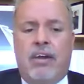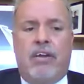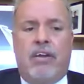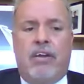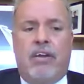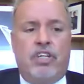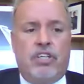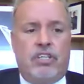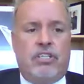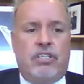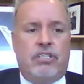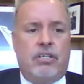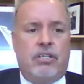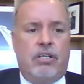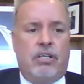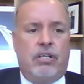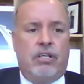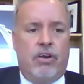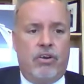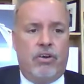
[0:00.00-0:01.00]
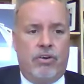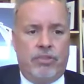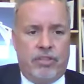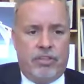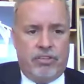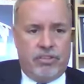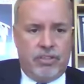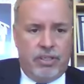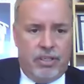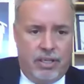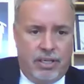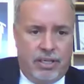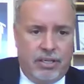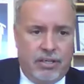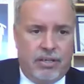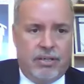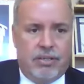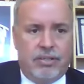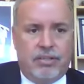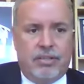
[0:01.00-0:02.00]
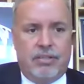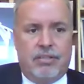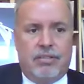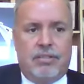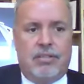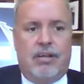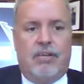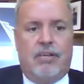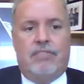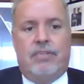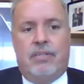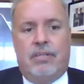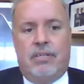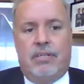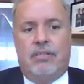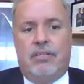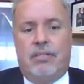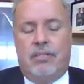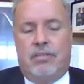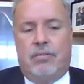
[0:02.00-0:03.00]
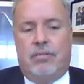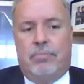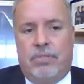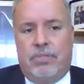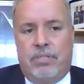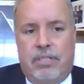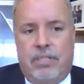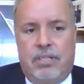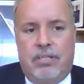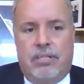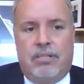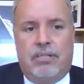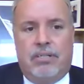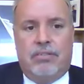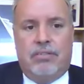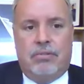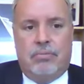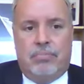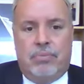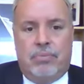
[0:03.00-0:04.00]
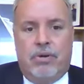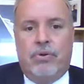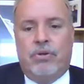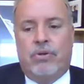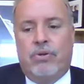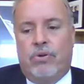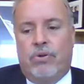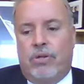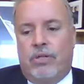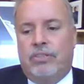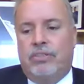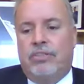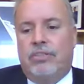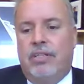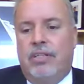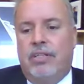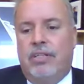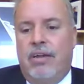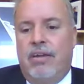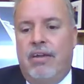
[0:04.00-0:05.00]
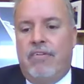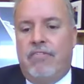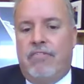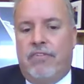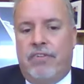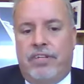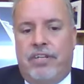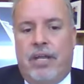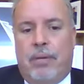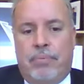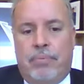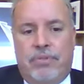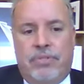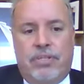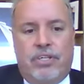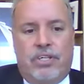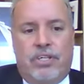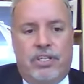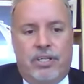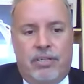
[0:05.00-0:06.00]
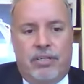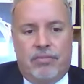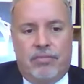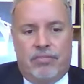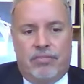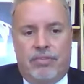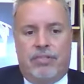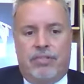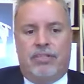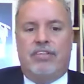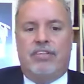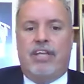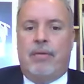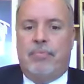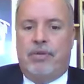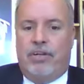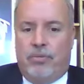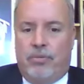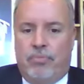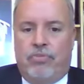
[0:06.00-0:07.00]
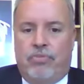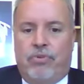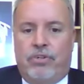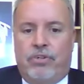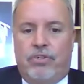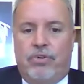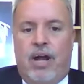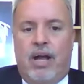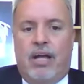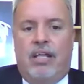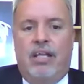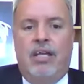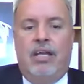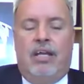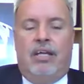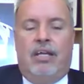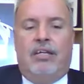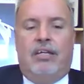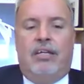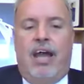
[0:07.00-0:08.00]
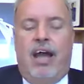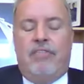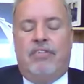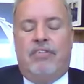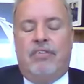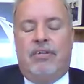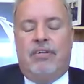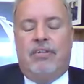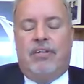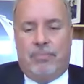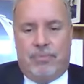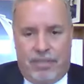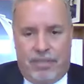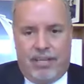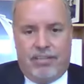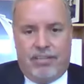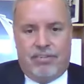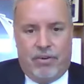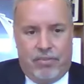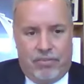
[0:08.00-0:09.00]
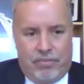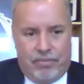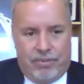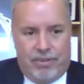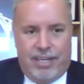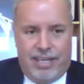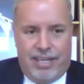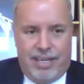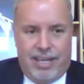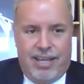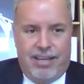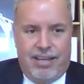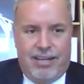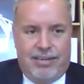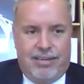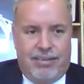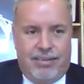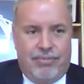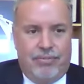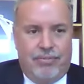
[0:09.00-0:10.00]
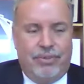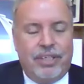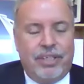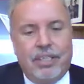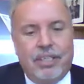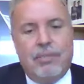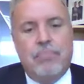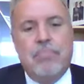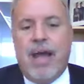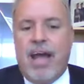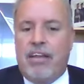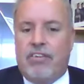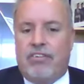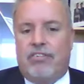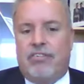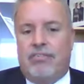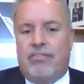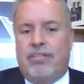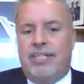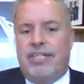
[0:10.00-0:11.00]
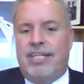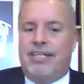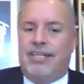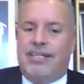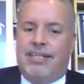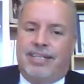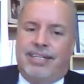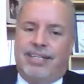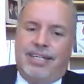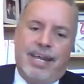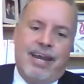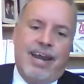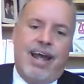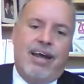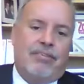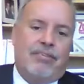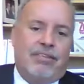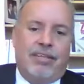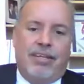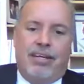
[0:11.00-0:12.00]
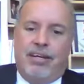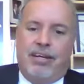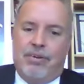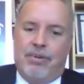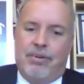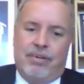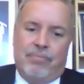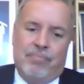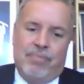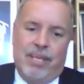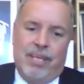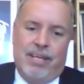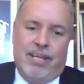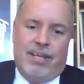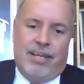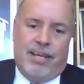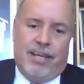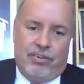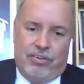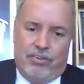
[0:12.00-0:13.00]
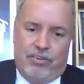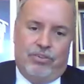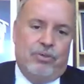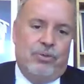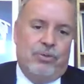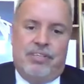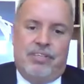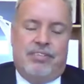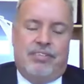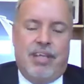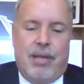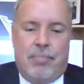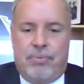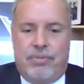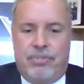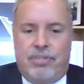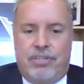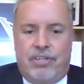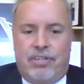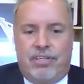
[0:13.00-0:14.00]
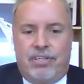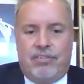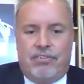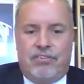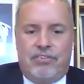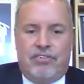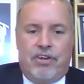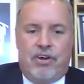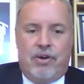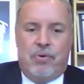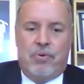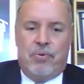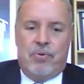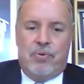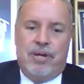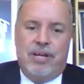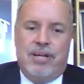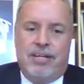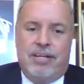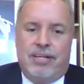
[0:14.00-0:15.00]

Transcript: enough just to learn this, to hear this stuff, the procedures and protocols for the deposition, for the examination before trial. You have to obsess over it and really master it and get out there and do these depositions. So